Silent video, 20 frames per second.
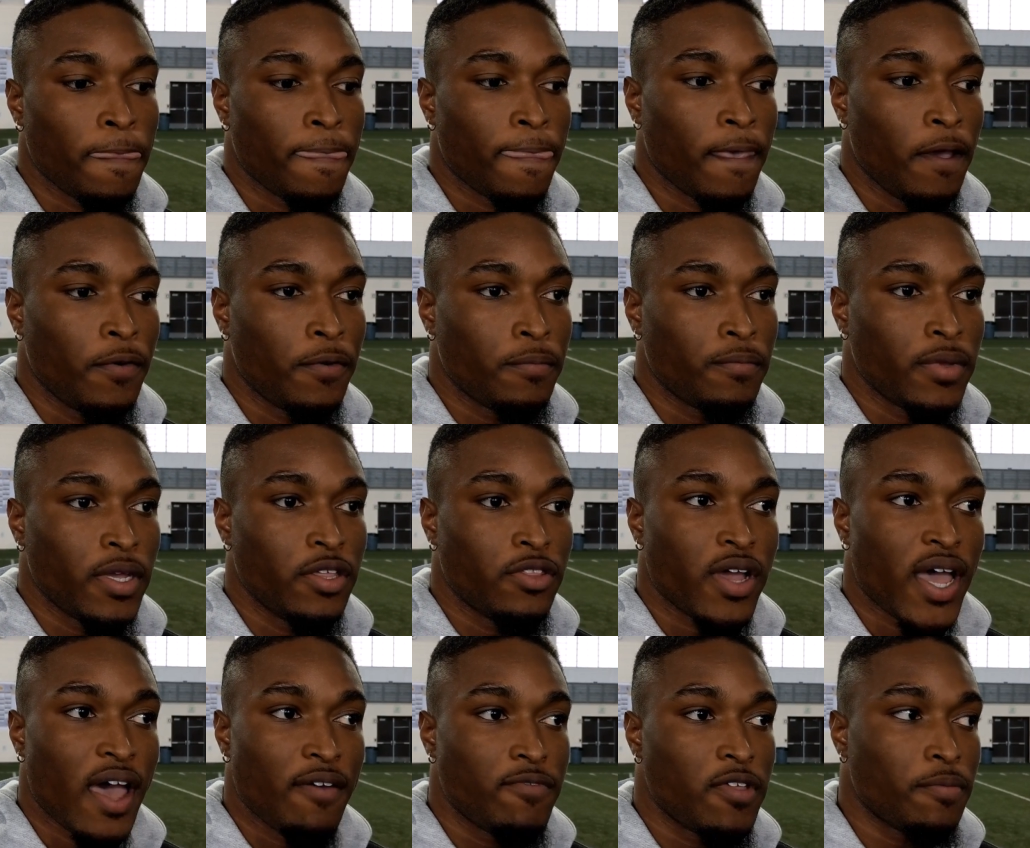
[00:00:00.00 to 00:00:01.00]
you know,
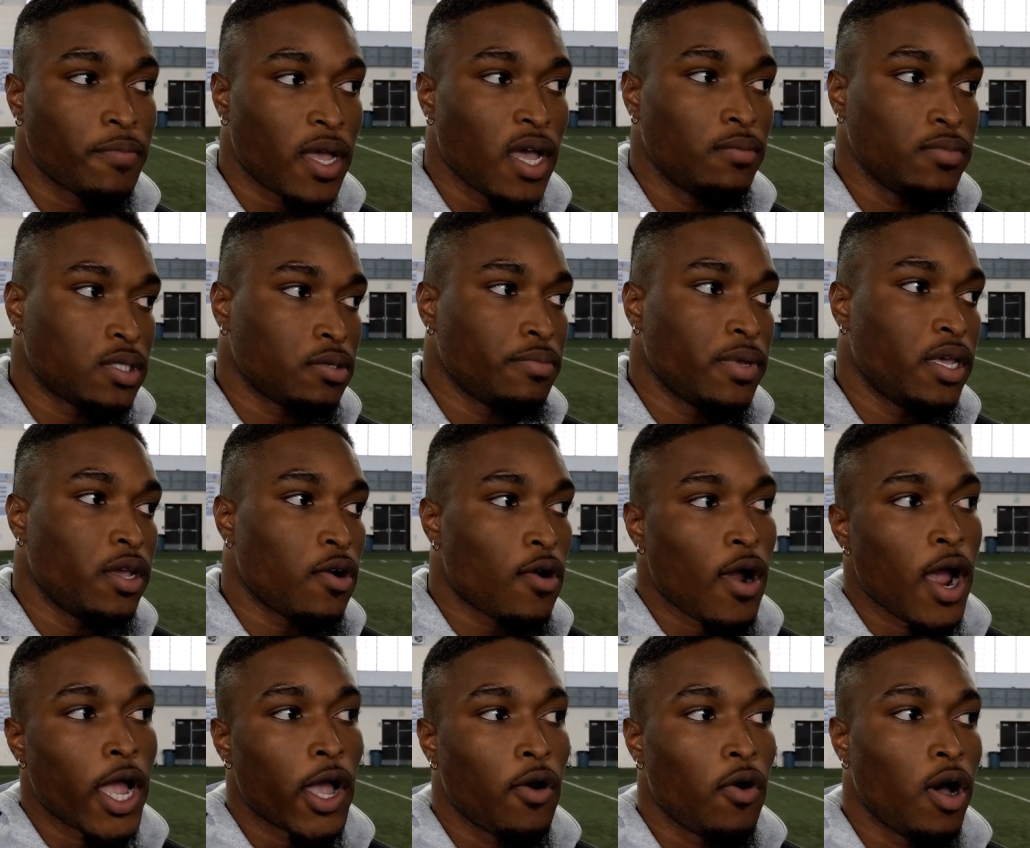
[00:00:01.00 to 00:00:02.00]
either have them come to me
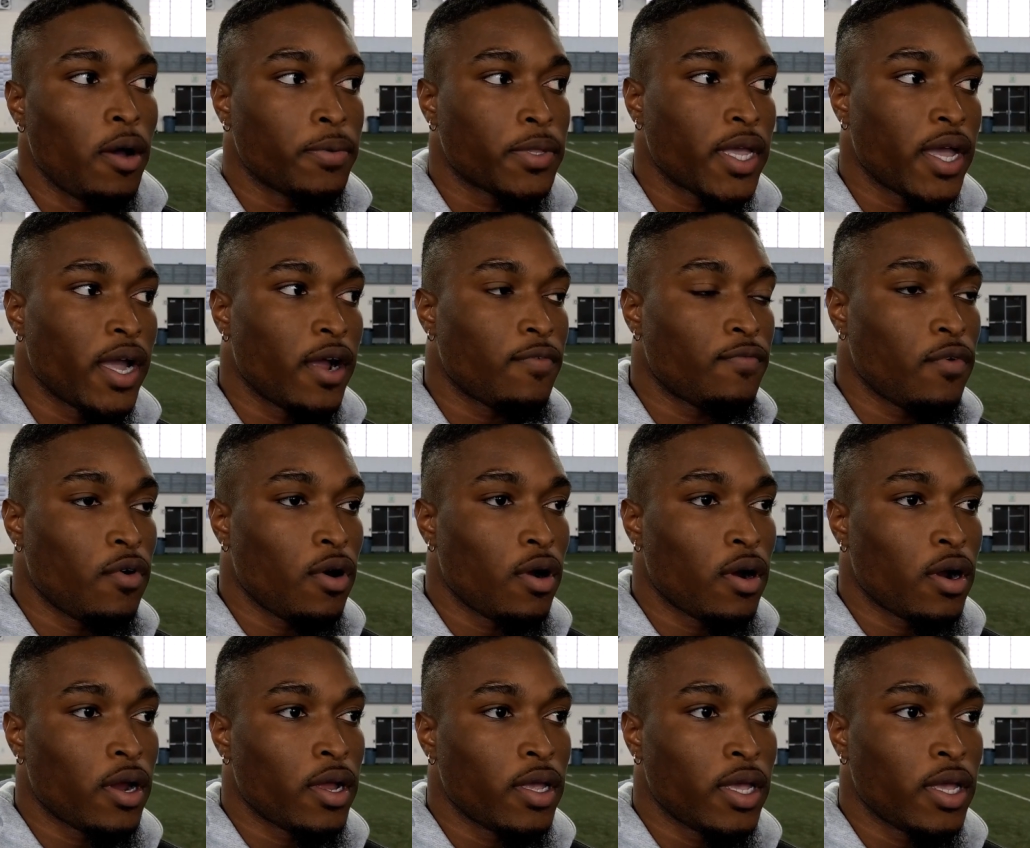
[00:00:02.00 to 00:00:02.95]
or I go up there for